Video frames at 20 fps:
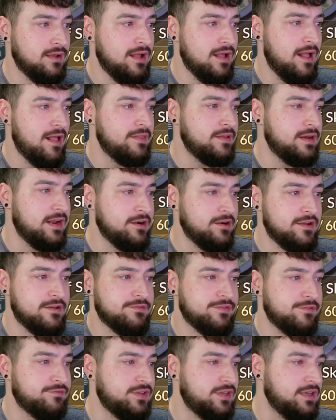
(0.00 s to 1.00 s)
Then Area
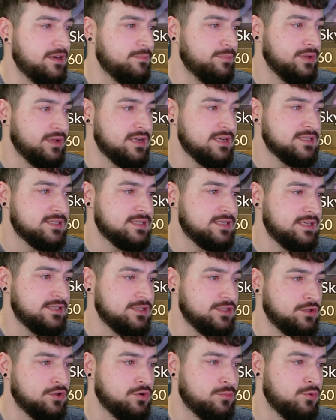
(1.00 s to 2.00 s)
15 and plus is a
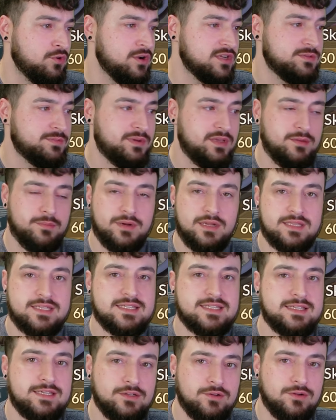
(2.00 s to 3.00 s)
little more XP, but it's
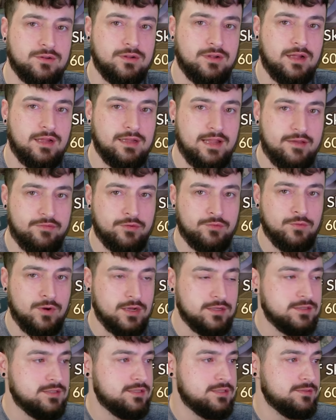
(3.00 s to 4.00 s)
still 11
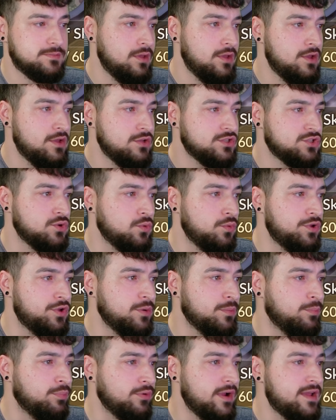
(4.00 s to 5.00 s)
runs. So your
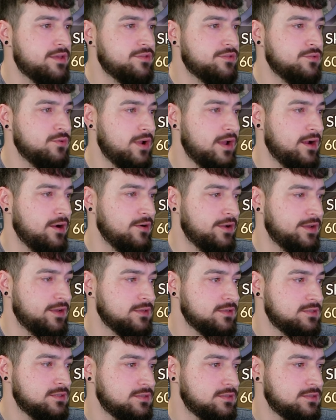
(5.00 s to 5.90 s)
breakthrough areas,